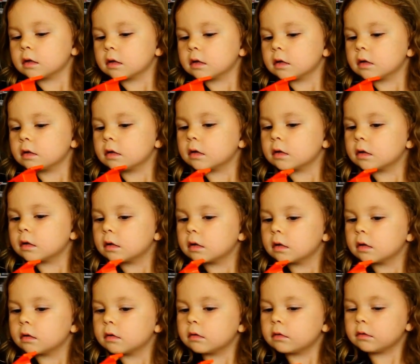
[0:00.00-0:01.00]

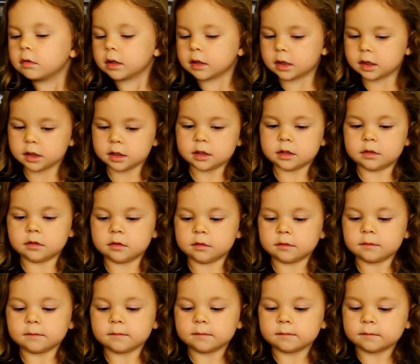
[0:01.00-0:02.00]

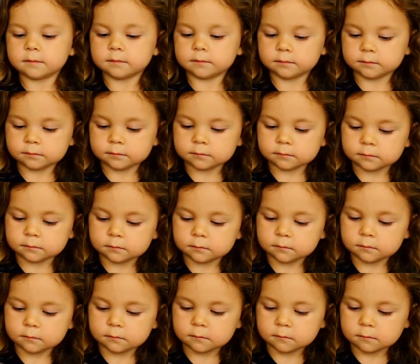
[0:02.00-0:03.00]

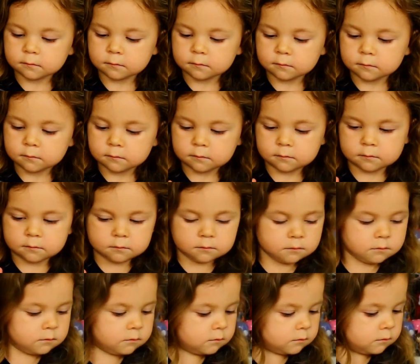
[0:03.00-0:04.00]

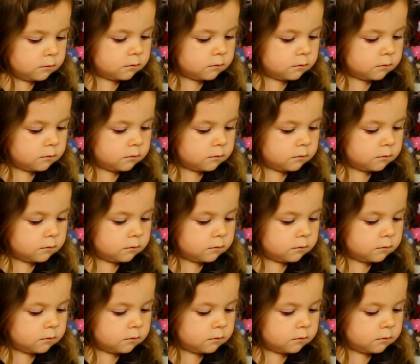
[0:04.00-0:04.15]
[no speech]